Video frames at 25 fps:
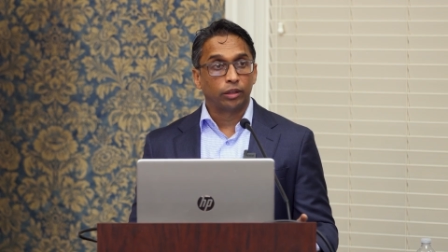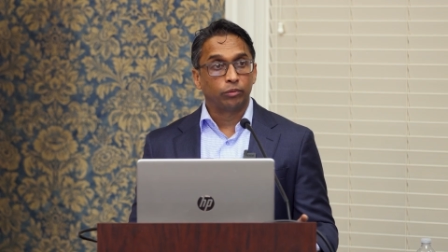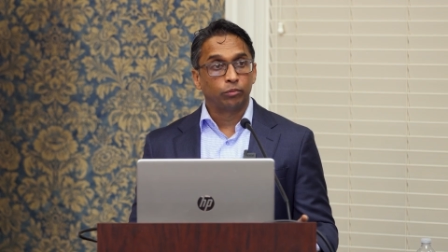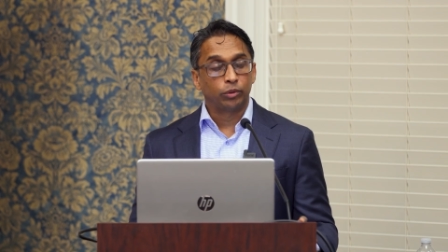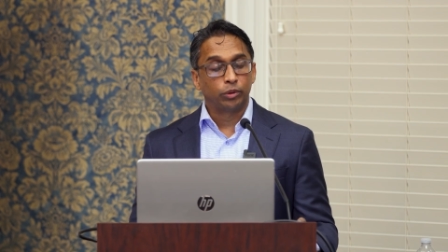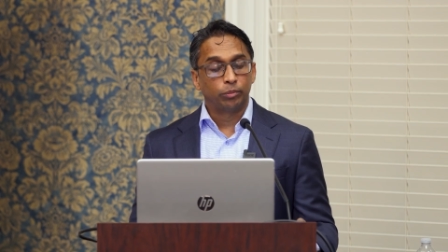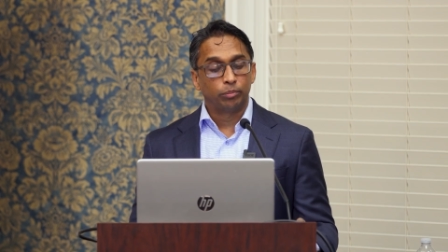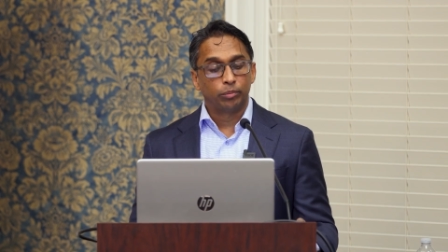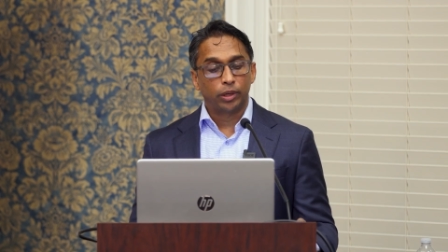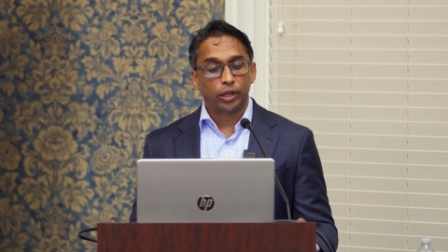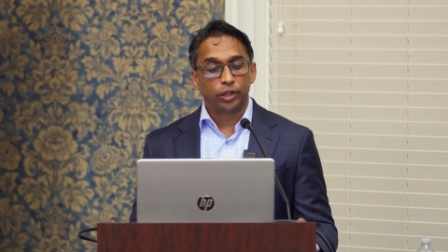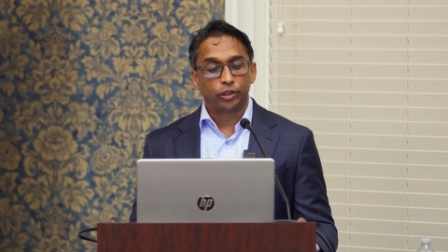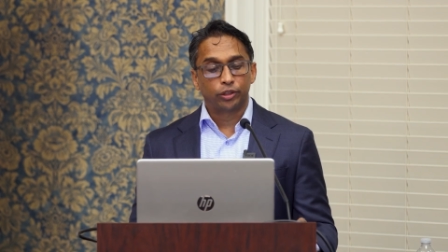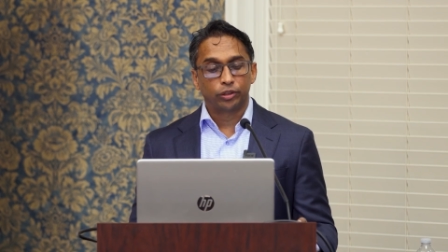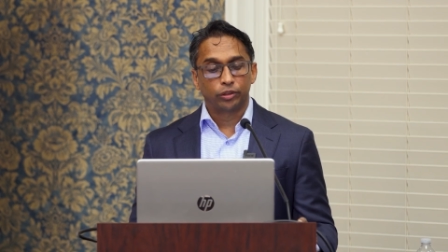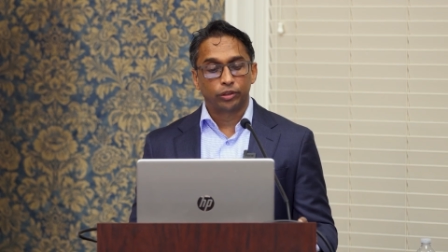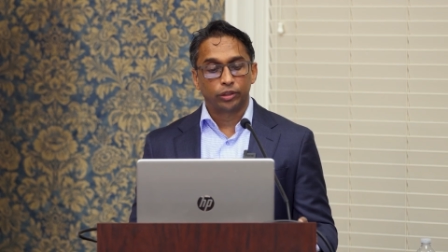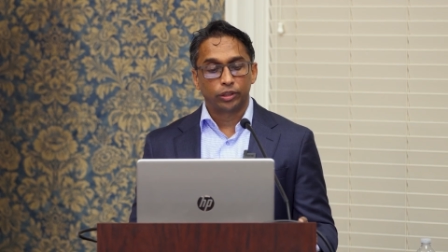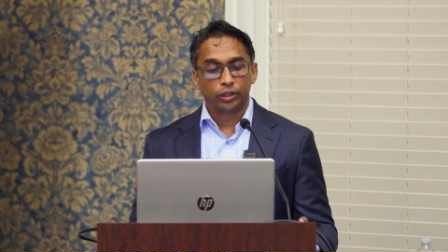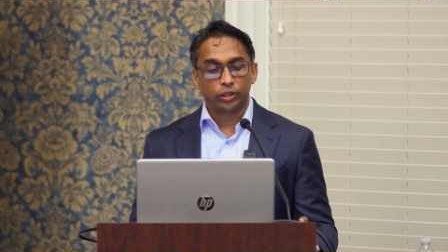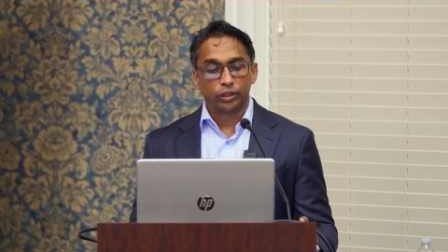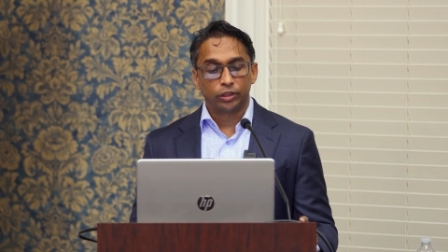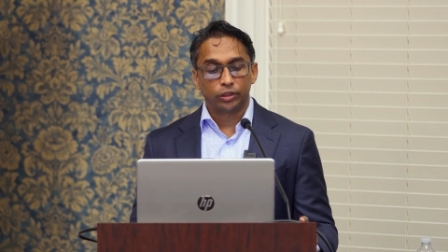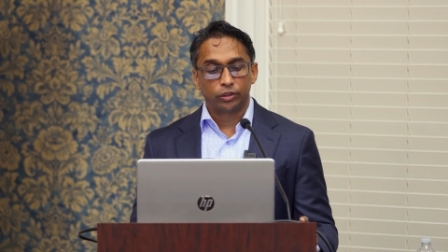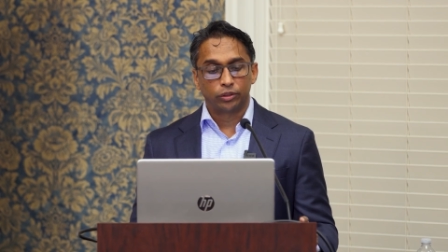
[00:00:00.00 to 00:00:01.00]
and we measure
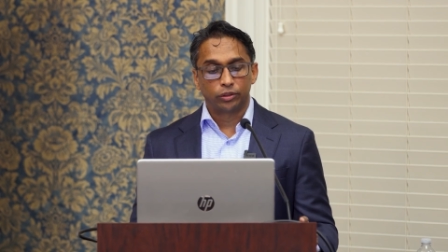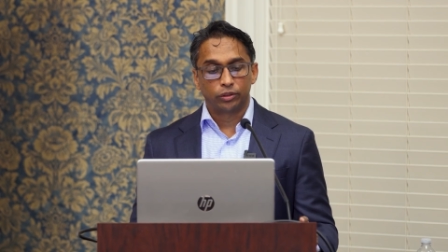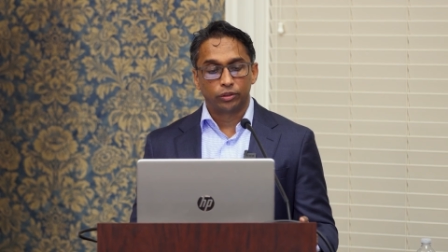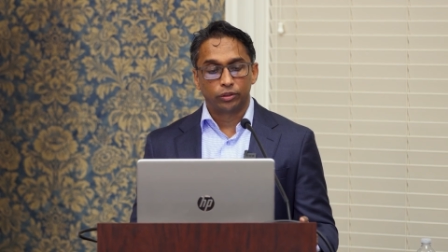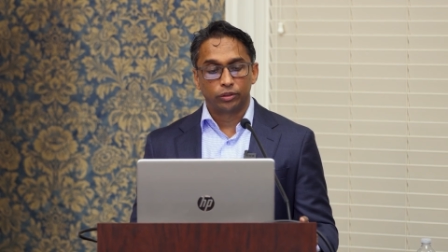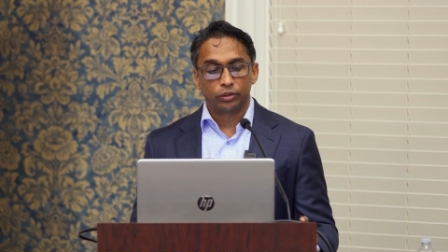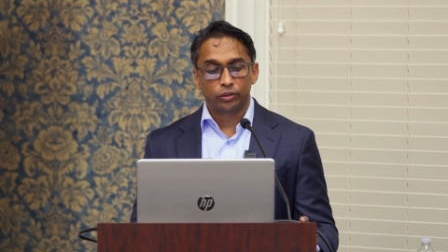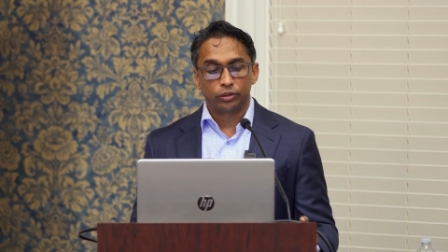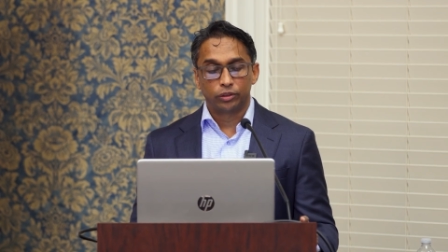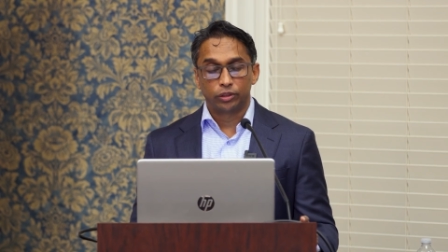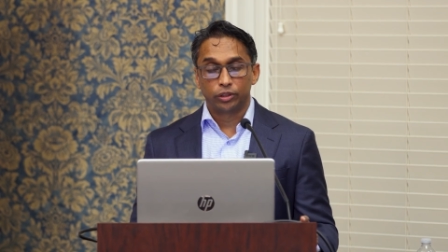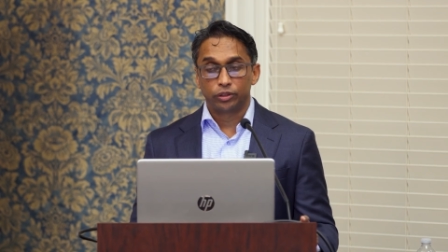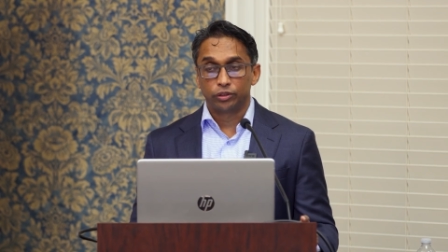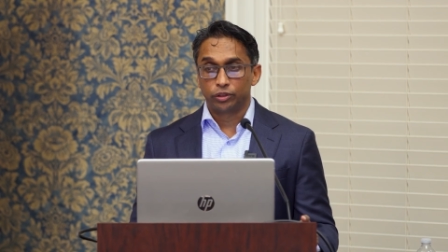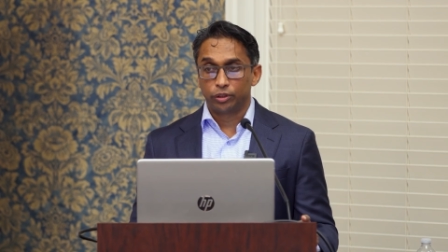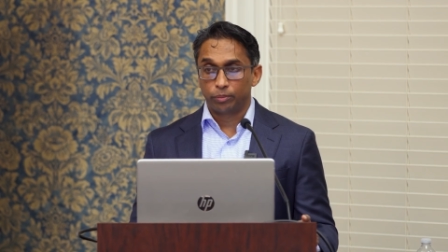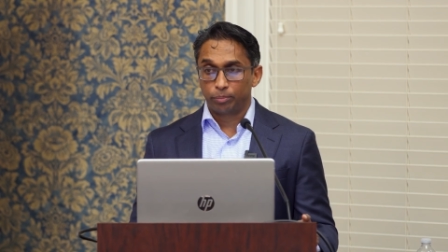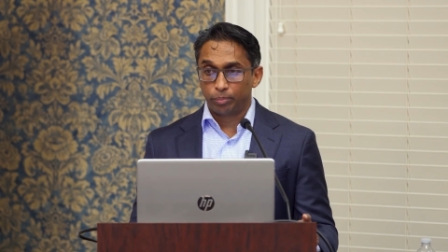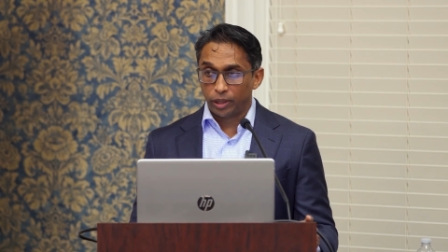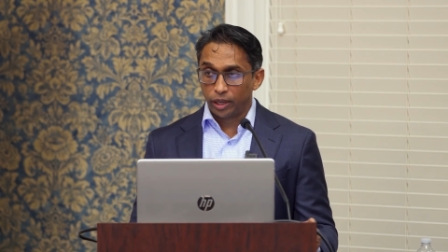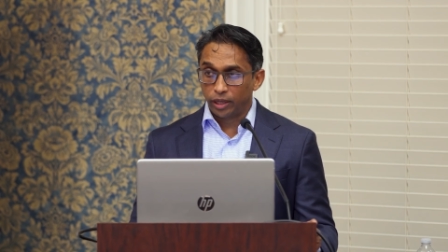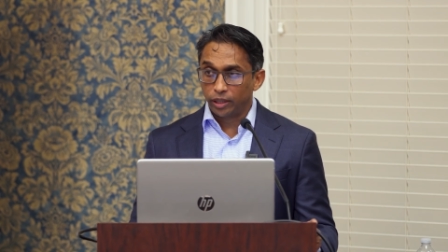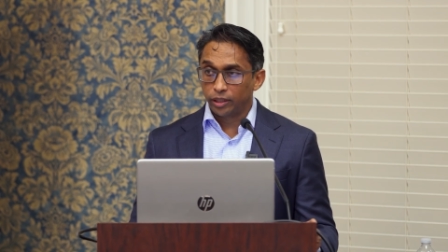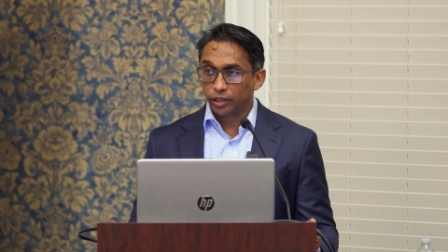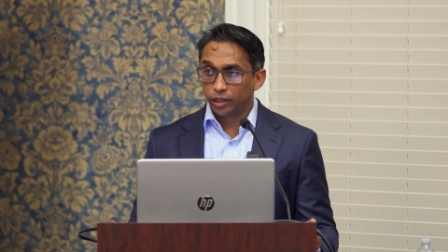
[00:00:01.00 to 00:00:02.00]
is, does your
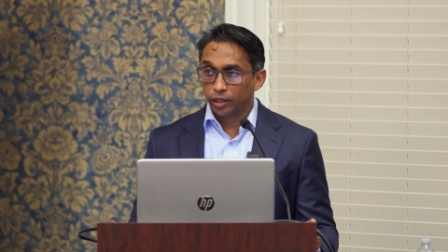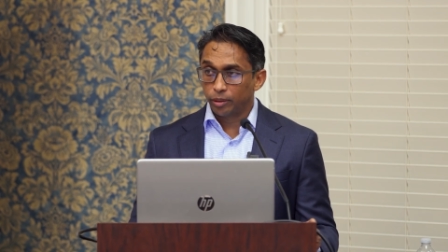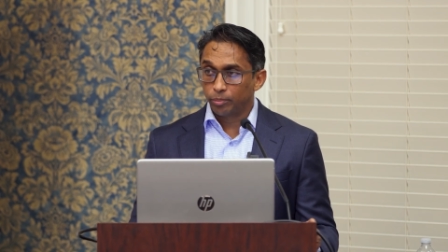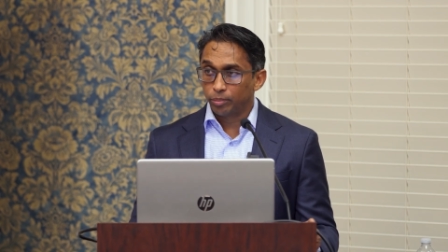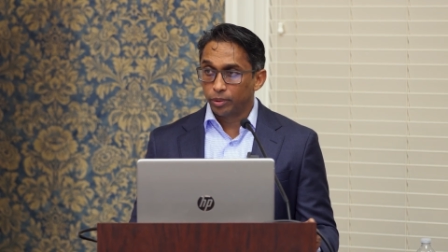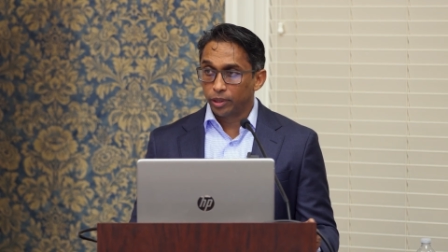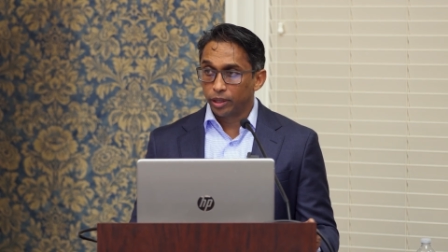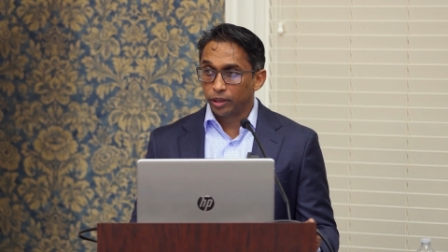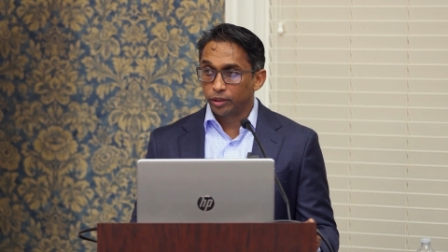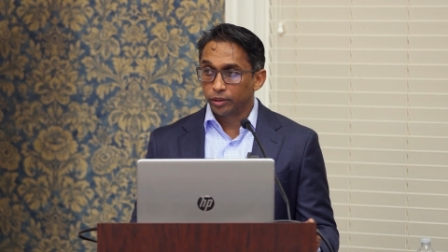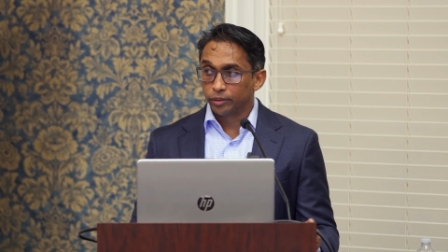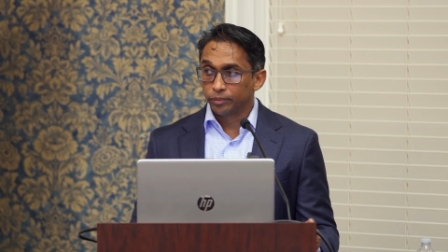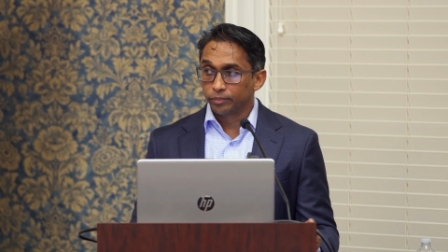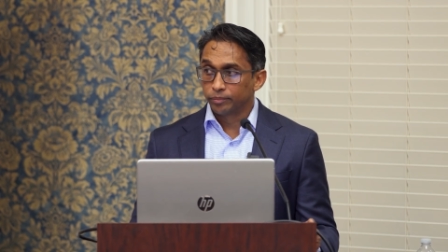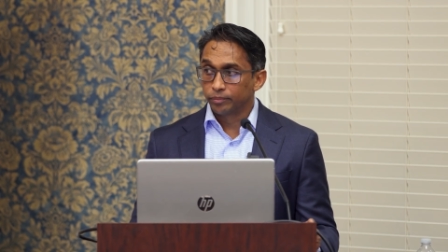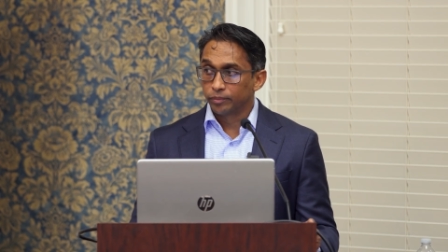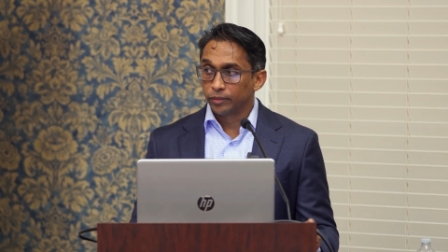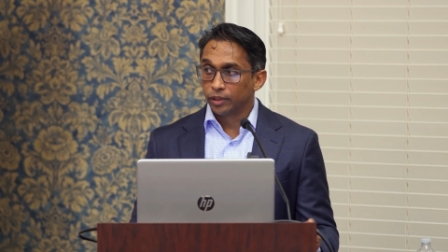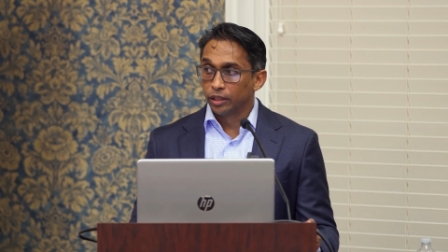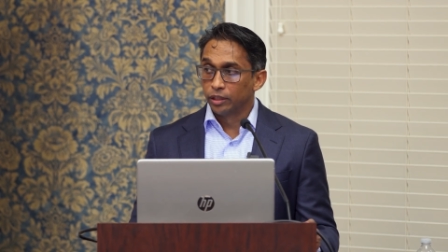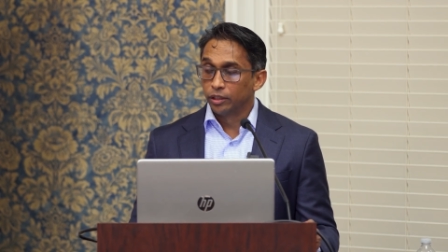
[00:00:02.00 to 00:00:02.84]
pain get better?